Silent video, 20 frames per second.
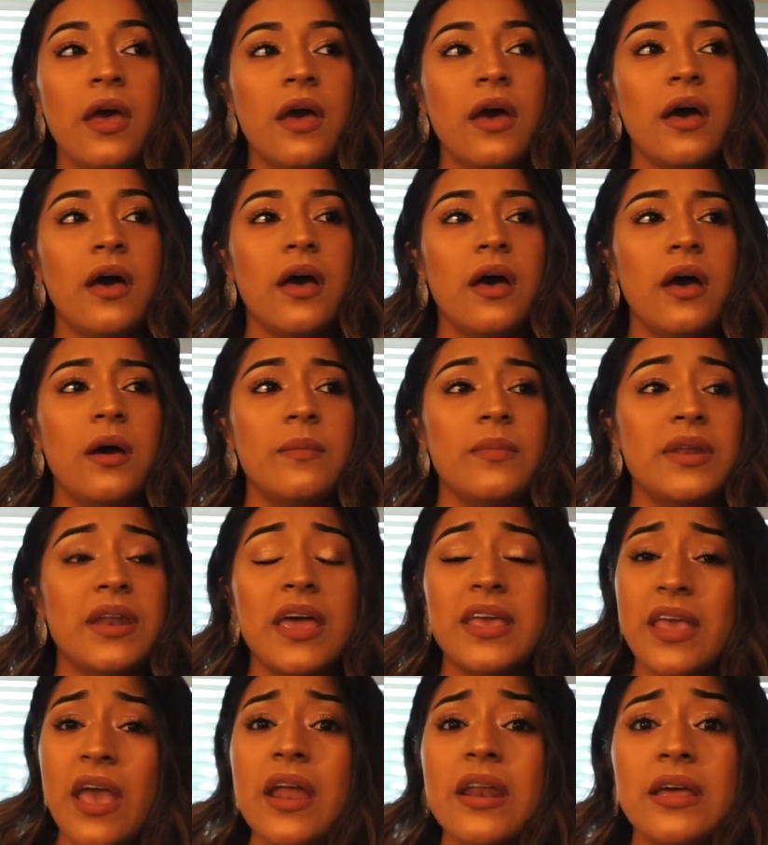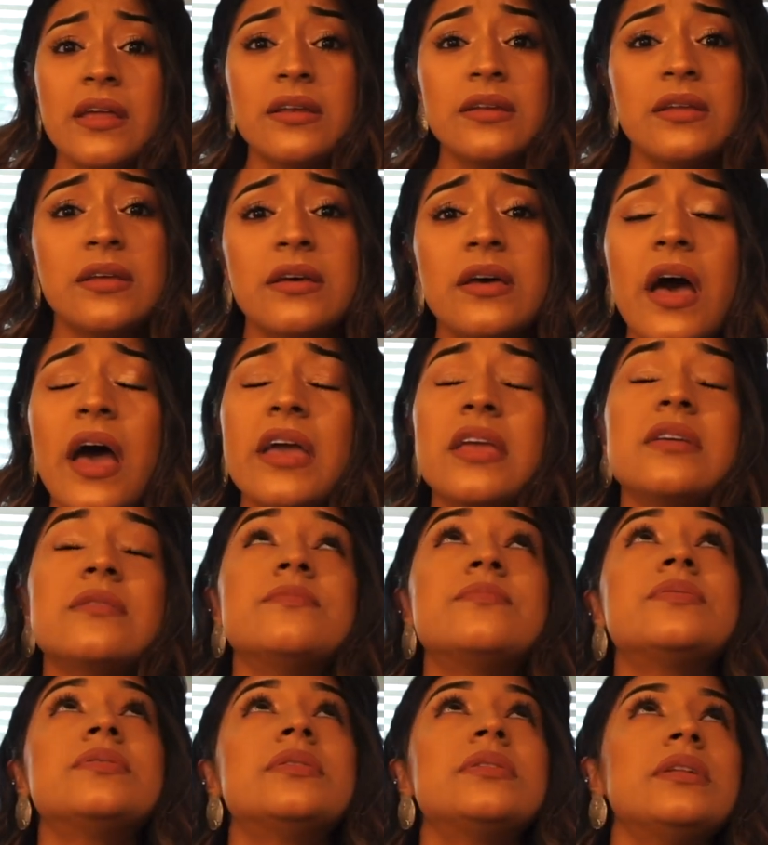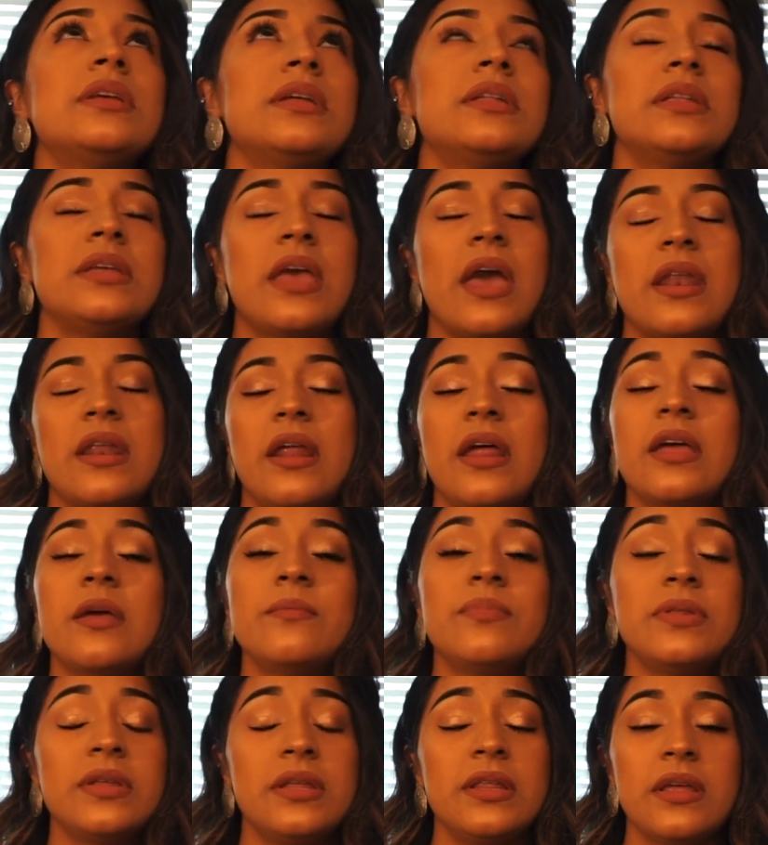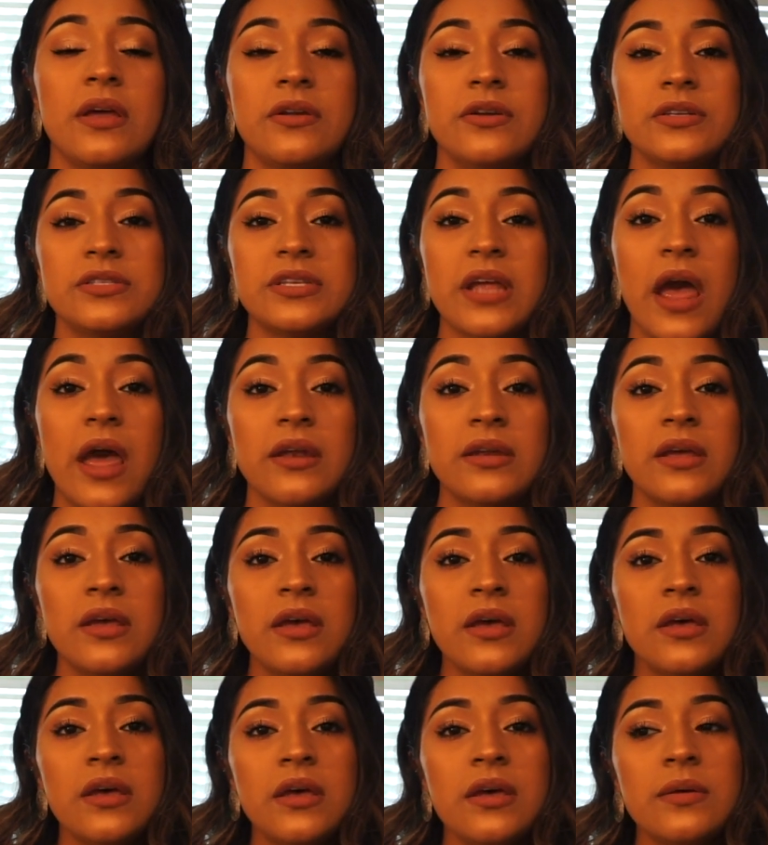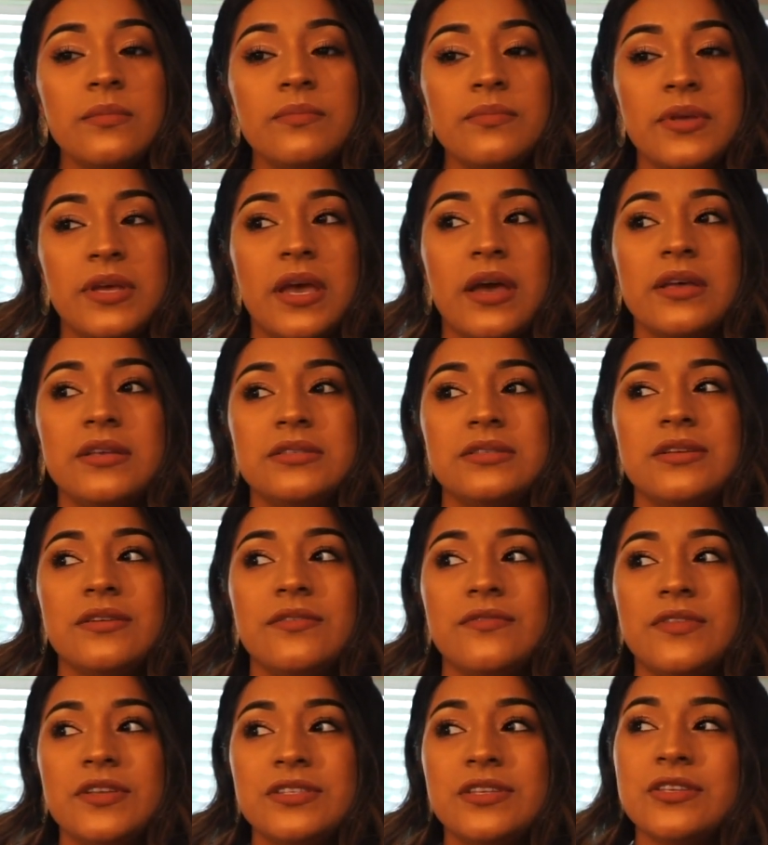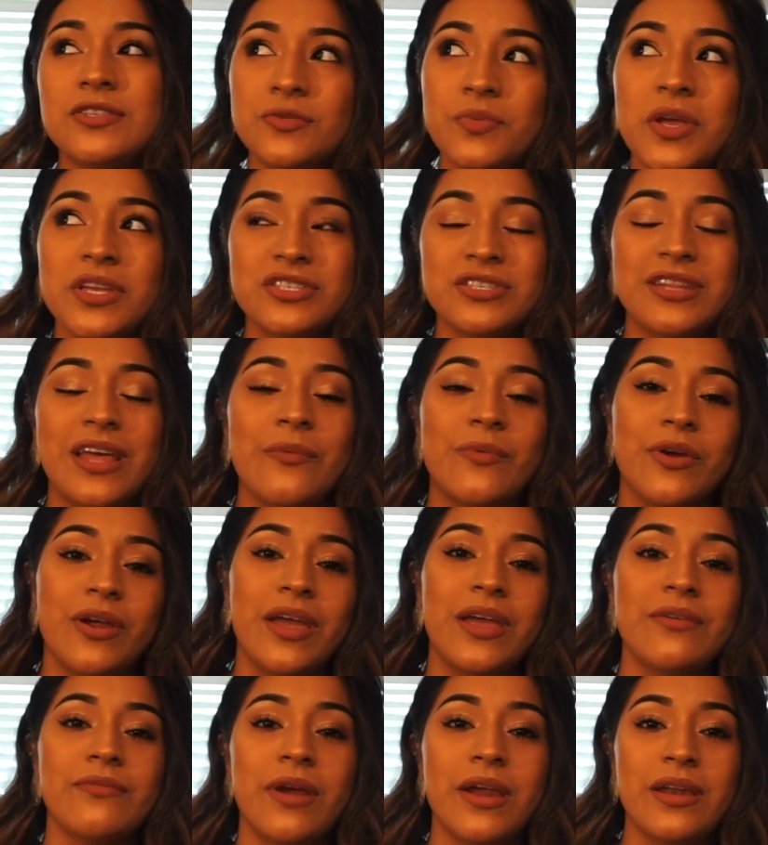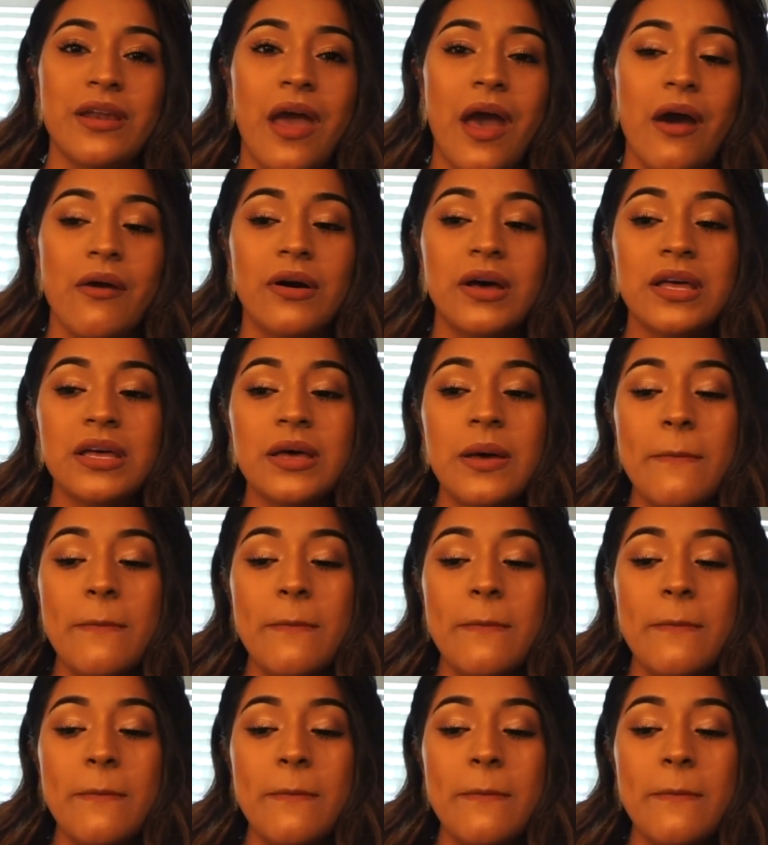And I get it. I completely get it. I completely understand because of the situation that we're in right now.